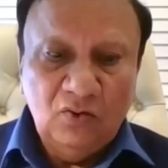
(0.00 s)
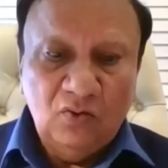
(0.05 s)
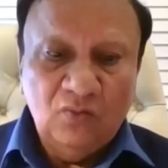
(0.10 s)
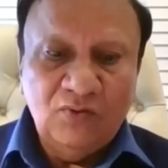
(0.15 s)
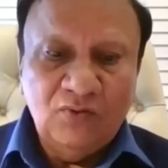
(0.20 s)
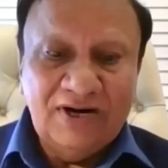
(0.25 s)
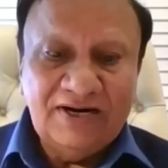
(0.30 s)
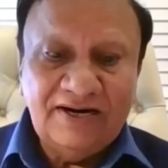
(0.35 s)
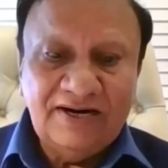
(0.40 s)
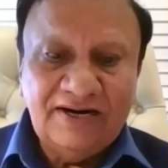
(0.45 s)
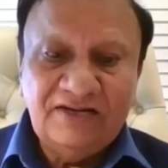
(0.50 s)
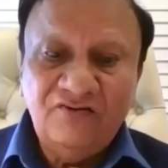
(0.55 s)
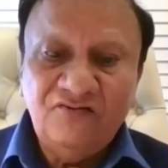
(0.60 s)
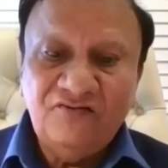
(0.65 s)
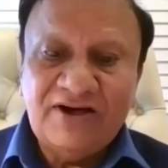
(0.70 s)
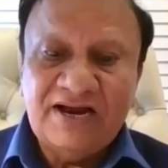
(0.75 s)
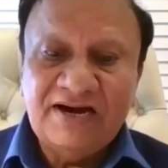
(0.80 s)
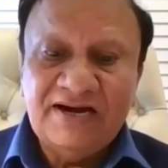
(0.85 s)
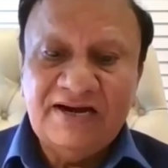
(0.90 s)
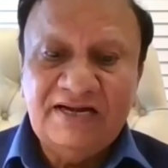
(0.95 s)
What are
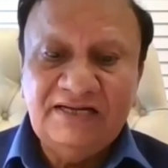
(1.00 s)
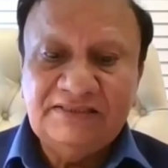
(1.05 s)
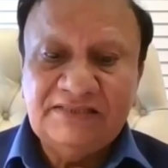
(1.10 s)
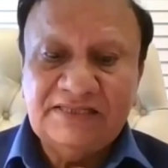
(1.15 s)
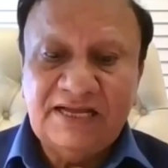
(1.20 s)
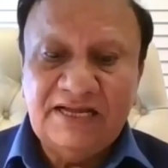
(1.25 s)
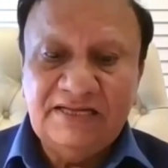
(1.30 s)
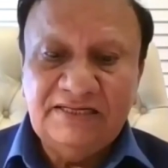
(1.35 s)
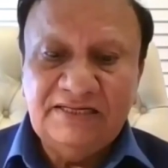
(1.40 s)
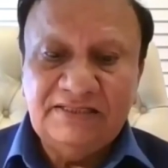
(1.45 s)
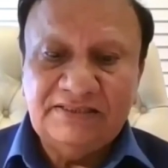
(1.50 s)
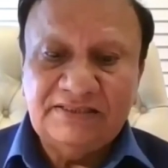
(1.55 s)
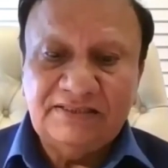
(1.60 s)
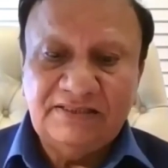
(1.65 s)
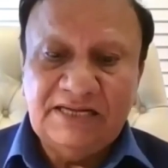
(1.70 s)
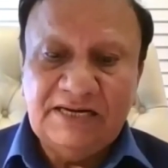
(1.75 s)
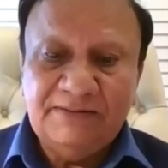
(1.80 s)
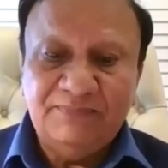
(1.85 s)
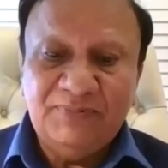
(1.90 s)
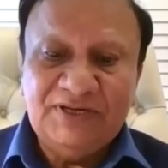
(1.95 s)
the warning signs
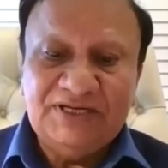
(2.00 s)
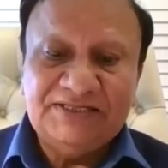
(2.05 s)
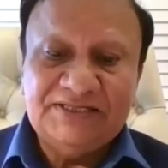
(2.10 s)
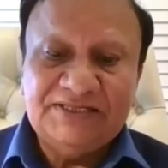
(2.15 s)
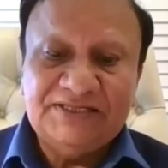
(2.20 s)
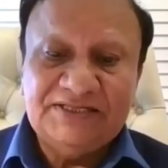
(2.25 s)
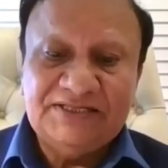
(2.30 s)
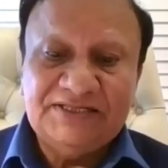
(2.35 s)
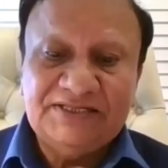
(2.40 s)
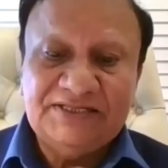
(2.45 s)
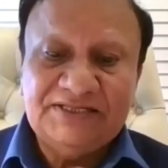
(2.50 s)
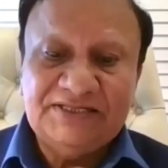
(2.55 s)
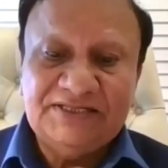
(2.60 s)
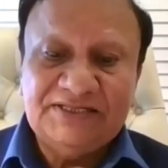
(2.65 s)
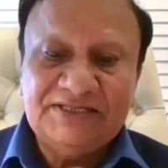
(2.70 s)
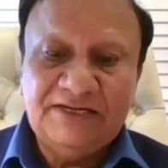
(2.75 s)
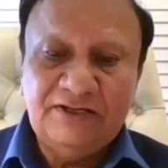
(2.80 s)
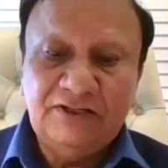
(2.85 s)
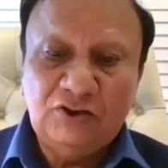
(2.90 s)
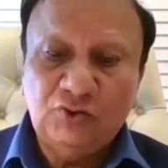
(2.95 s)
that patient
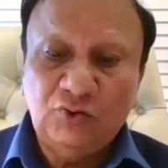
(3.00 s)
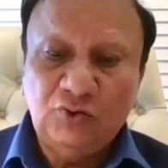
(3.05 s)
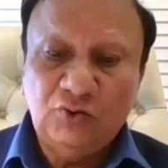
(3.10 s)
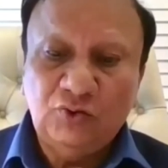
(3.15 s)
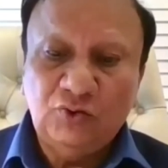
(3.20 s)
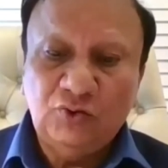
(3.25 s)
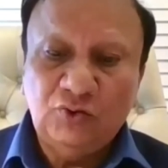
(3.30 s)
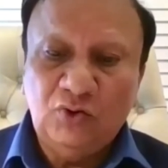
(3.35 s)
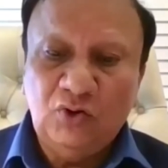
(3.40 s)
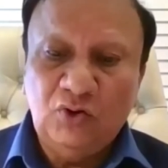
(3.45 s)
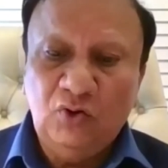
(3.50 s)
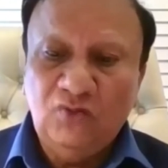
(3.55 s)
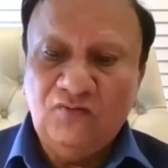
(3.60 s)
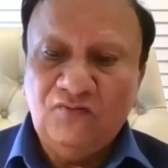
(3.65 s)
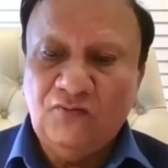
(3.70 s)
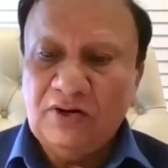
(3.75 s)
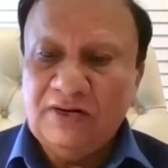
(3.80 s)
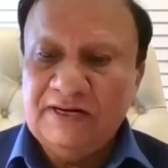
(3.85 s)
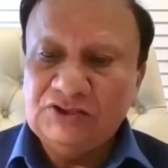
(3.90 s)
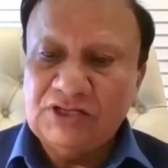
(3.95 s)
can show in a
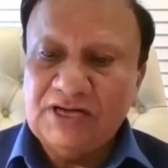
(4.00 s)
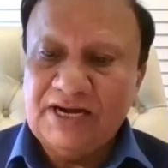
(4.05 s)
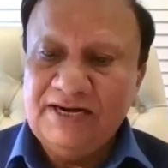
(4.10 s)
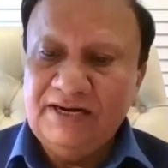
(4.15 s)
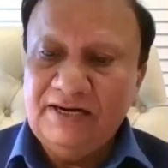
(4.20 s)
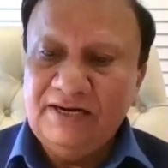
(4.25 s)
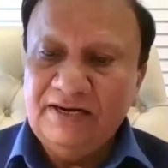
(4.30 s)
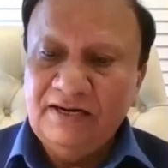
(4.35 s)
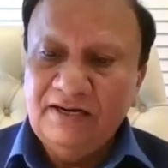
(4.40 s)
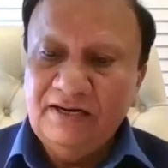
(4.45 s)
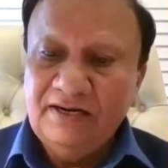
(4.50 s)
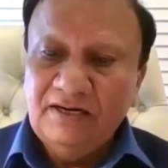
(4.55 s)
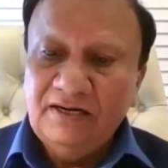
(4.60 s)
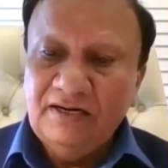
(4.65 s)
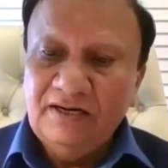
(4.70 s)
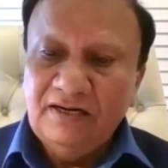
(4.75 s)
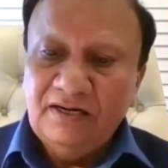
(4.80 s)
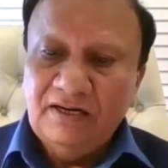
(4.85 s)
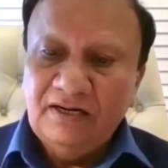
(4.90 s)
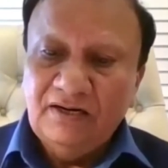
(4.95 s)
child with
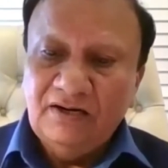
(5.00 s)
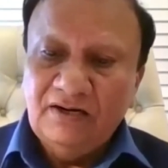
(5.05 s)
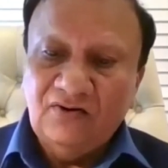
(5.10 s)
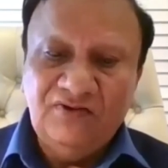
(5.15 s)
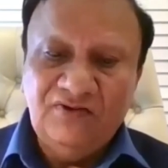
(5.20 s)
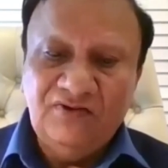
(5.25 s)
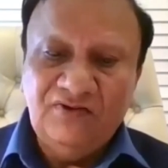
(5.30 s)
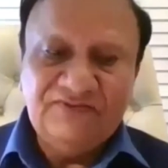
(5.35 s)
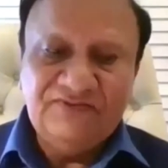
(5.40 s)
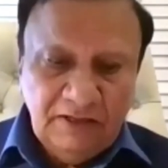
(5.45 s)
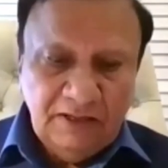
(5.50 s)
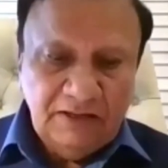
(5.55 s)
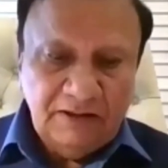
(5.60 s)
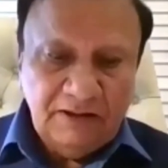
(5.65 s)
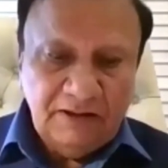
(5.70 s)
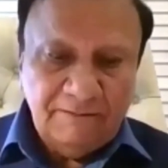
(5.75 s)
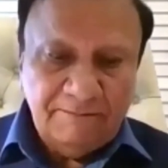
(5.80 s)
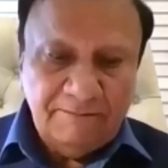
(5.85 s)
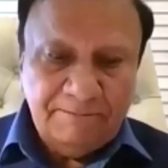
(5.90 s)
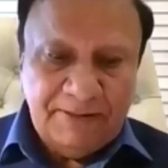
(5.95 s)
flat foot?
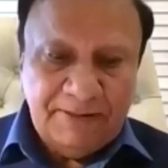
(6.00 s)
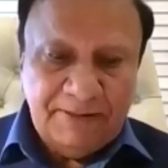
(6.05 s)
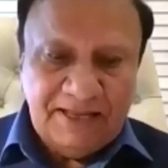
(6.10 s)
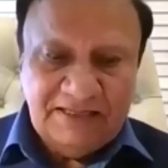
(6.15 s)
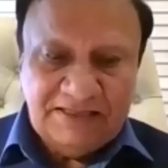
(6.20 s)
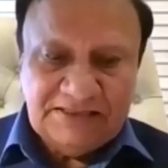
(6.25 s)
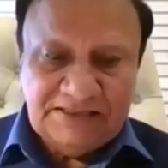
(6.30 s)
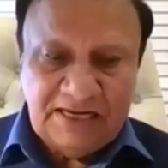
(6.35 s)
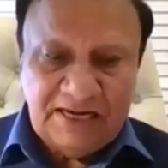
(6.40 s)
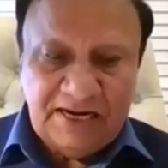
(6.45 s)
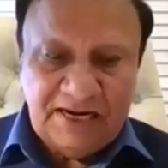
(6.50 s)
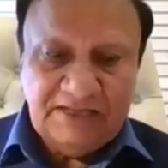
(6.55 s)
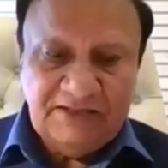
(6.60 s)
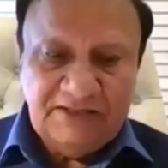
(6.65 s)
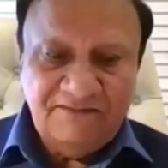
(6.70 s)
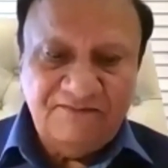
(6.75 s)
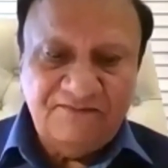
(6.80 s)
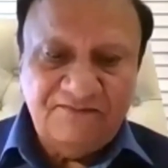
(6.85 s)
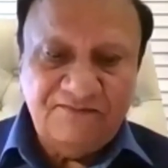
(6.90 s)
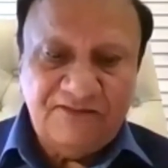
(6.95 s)
Parents are
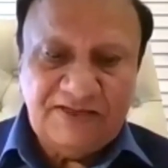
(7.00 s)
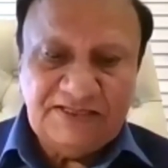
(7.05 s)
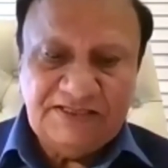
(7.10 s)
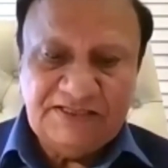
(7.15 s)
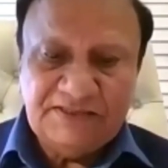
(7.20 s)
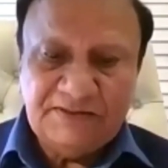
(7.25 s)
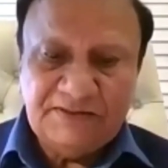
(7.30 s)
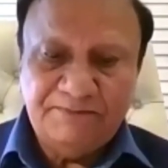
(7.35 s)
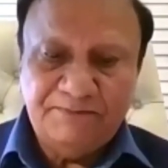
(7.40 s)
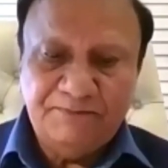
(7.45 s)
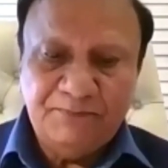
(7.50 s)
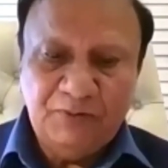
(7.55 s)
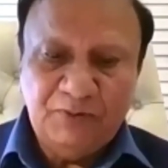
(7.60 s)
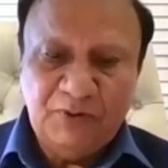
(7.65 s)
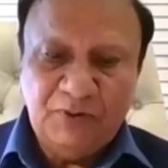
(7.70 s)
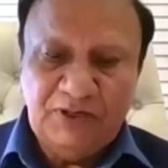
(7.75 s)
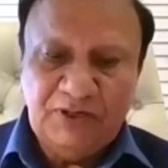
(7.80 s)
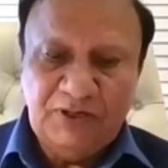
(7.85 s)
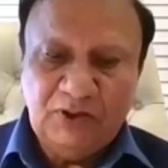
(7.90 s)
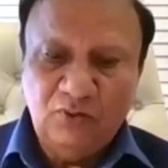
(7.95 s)
the first
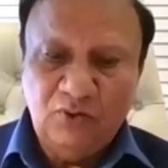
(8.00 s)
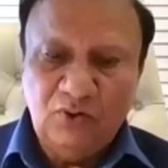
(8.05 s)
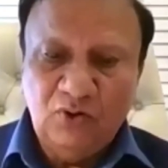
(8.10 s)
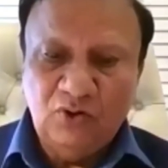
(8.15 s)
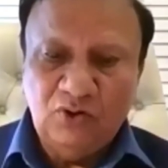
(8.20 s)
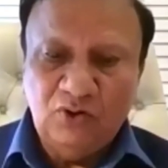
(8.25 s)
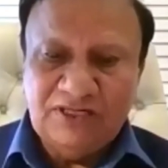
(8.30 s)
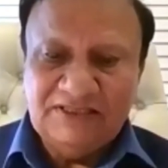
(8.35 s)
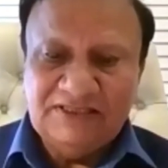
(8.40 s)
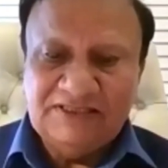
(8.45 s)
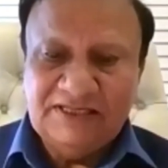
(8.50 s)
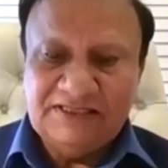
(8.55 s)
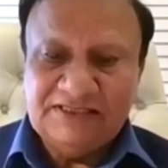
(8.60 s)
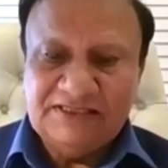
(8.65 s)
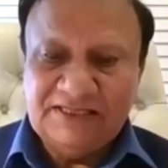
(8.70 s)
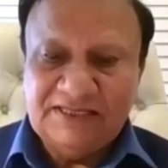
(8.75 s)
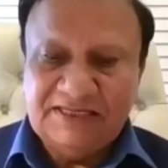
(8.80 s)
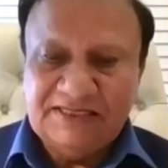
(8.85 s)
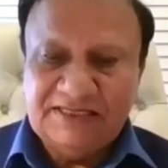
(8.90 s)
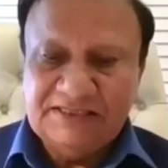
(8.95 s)
people to notice
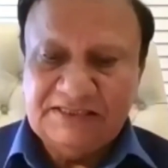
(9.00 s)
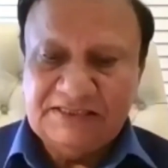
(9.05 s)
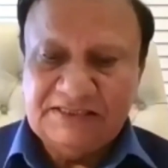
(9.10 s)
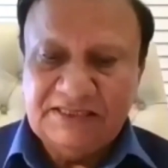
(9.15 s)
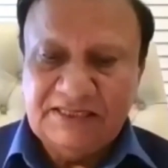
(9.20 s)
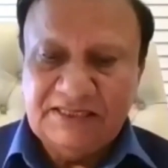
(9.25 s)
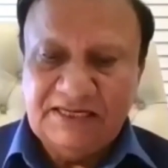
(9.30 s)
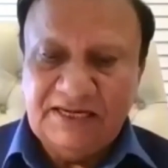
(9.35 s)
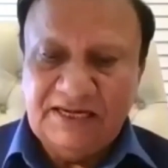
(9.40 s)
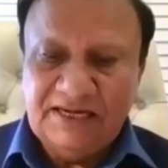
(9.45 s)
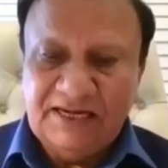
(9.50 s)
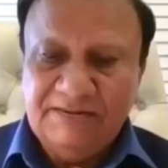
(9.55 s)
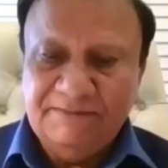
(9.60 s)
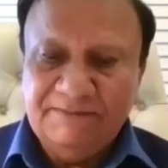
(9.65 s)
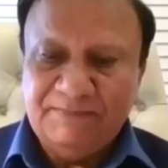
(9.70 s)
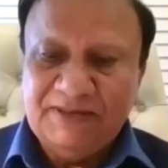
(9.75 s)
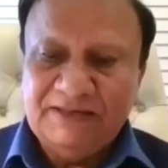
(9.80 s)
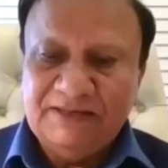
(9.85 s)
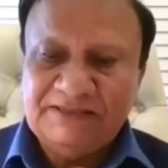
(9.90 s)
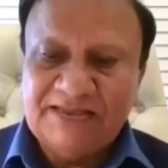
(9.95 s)
the changes
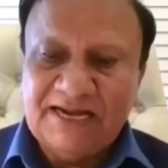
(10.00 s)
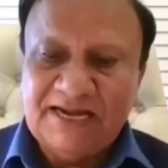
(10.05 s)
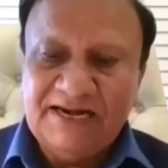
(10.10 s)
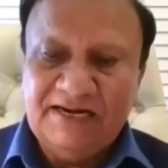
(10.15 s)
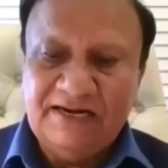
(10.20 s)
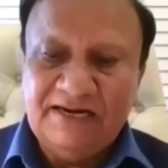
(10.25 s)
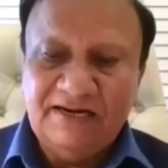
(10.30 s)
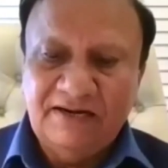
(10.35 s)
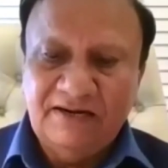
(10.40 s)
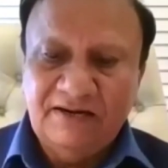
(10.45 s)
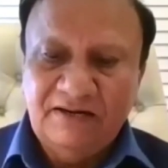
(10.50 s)
in child.